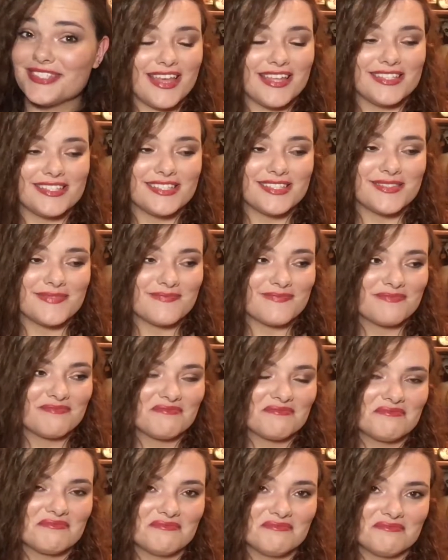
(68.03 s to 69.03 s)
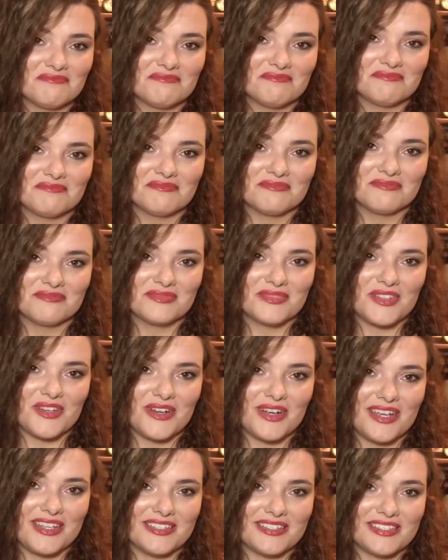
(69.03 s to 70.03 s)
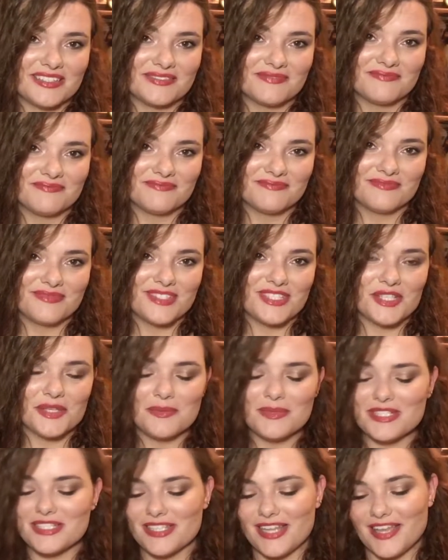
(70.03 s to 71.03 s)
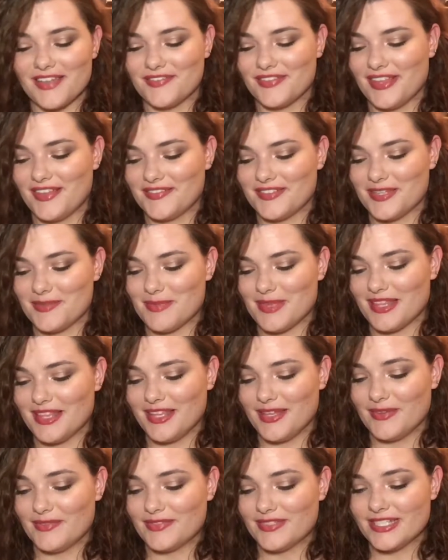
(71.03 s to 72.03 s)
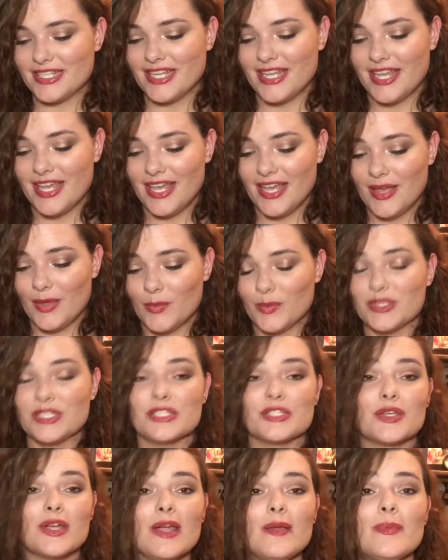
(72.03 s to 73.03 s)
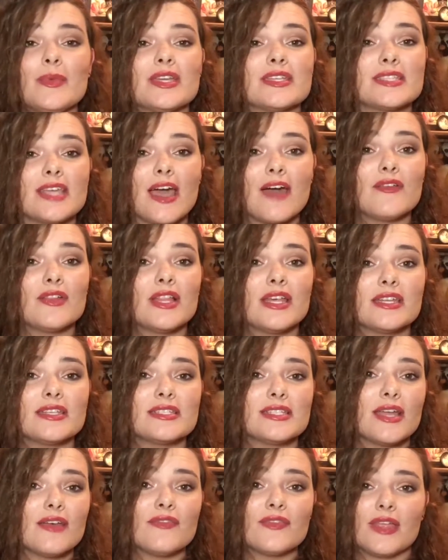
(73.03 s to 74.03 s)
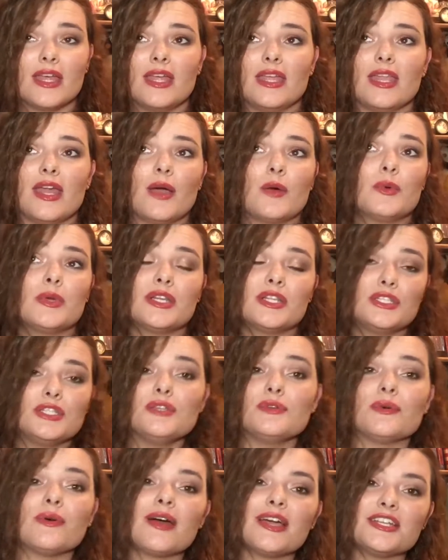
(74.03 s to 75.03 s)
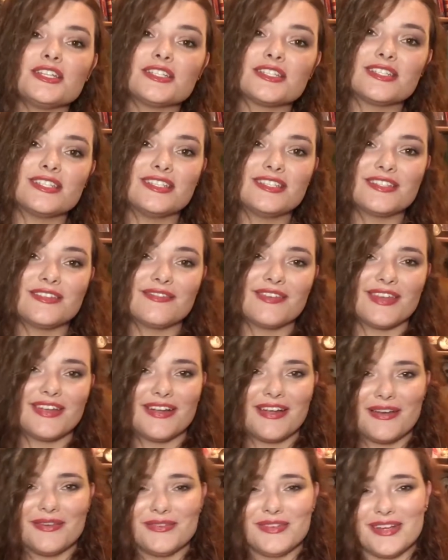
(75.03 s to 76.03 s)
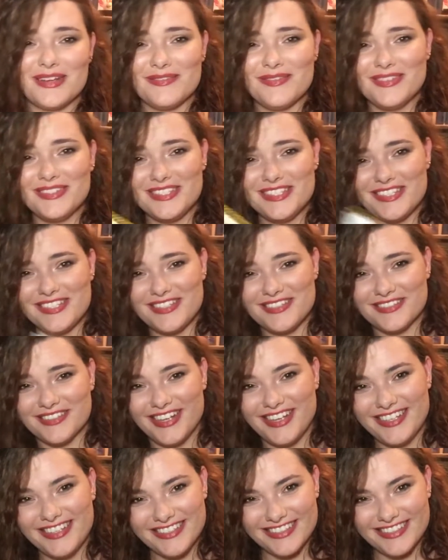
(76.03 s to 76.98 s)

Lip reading: That's great. So much life left to be lived, which is great because I have a lot of stuff that I want to do. I just need to figure out what I want to do.